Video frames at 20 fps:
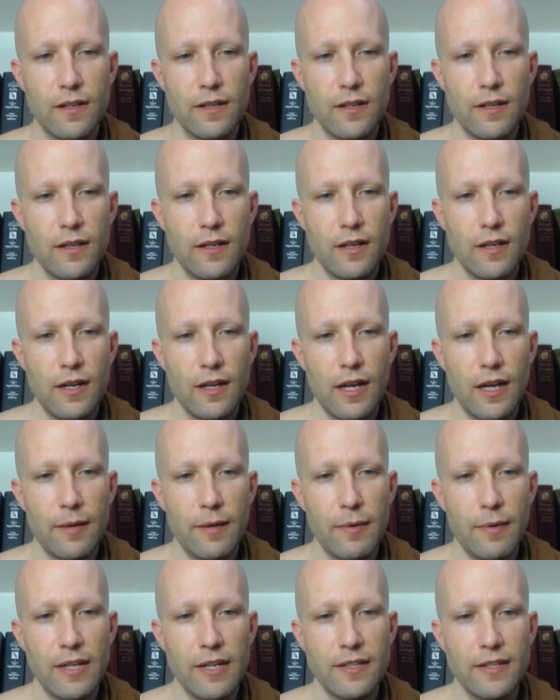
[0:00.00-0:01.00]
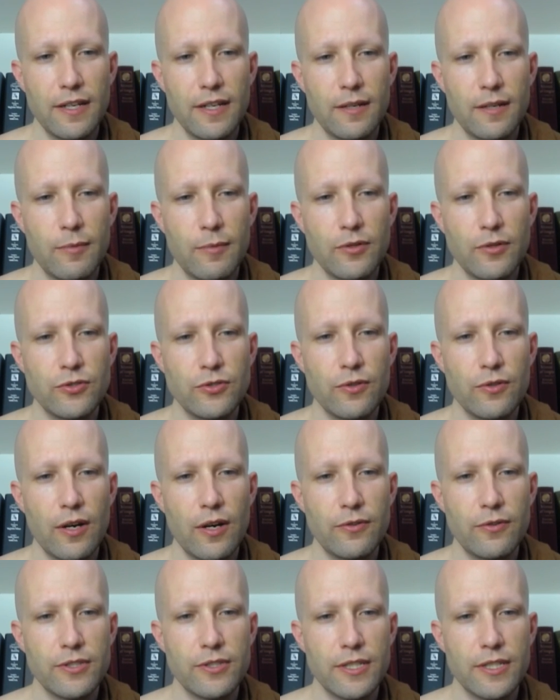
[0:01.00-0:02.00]
I meditate about 2 hours a
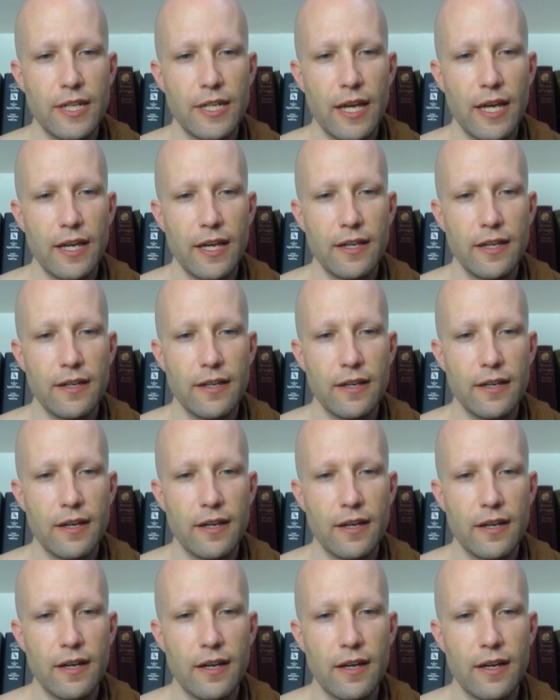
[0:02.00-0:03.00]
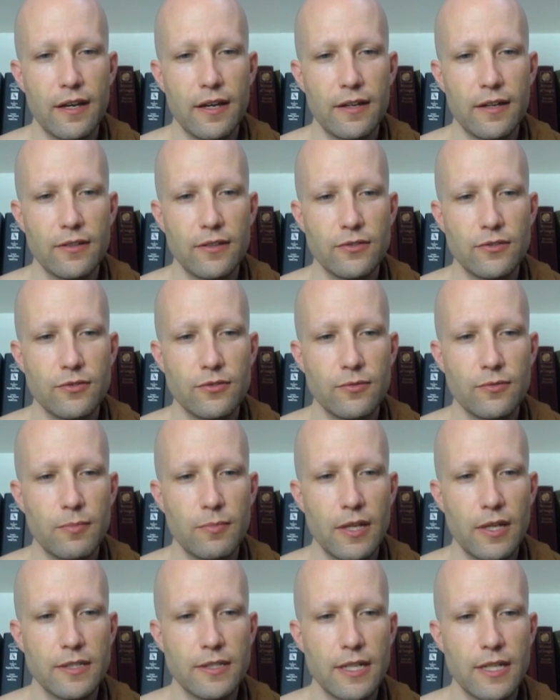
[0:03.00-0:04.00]
day, 2+
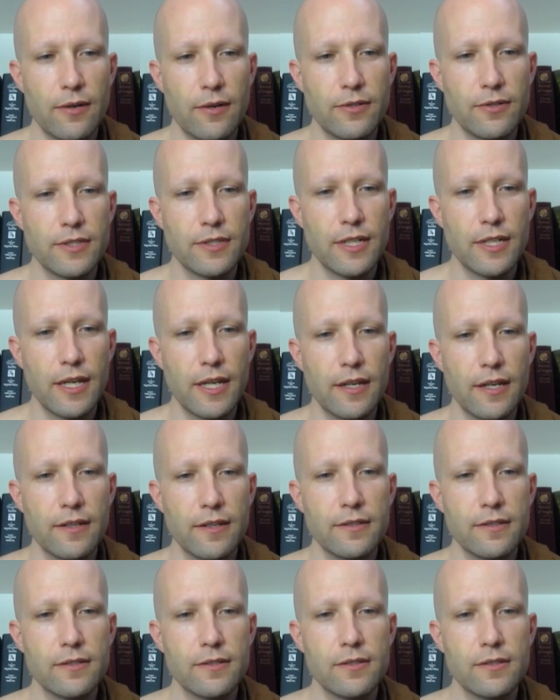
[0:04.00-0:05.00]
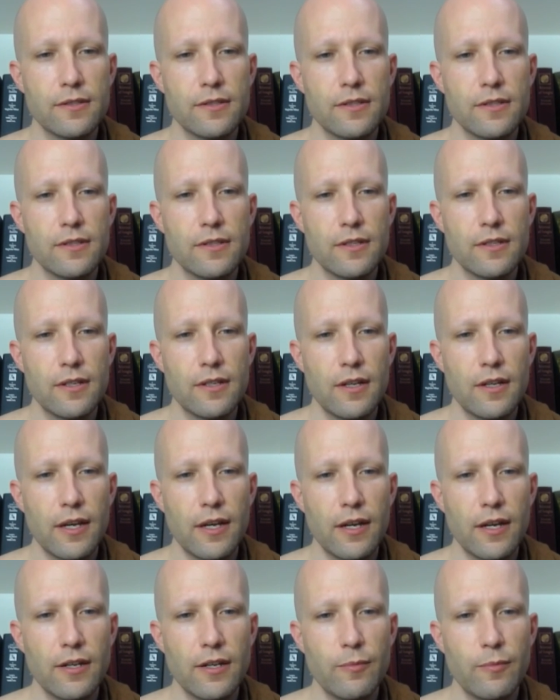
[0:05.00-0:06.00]
hours a day. I got to
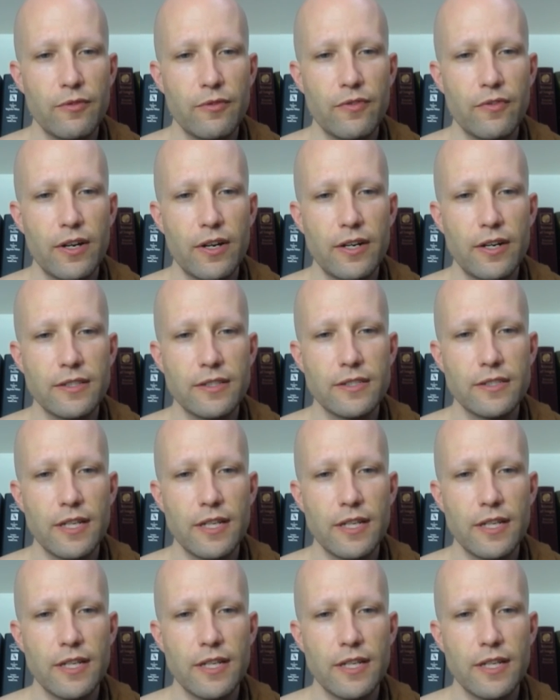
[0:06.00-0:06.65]
be fair at staying with